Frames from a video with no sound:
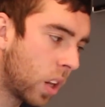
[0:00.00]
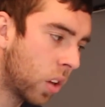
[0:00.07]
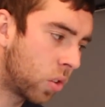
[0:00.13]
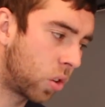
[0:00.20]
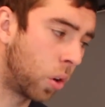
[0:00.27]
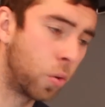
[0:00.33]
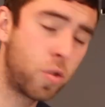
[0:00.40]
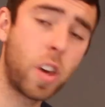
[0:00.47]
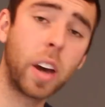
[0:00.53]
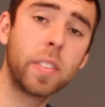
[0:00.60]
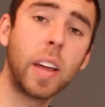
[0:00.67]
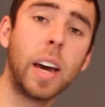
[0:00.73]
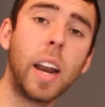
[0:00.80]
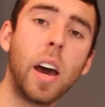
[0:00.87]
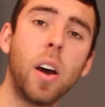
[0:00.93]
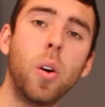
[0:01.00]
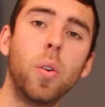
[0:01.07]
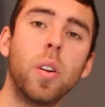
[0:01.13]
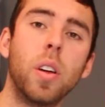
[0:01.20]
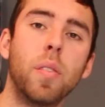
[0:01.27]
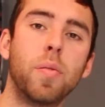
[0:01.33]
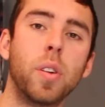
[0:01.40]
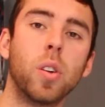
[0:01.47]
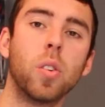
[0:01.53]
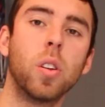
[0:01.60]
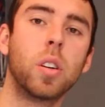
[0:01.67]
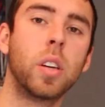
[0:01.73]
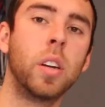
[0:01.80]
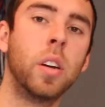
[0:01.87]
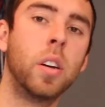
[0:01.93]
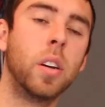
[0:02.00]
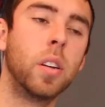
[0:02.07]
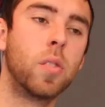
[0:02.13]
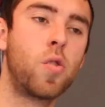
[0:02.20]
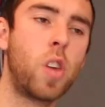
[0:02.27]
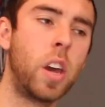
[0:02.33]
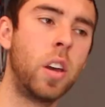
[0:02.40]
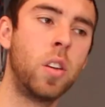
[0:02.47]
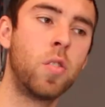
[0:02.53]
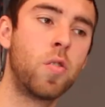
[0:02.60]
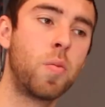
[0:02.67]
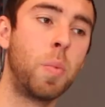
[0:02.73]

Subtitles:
So check that out if you're looking to change.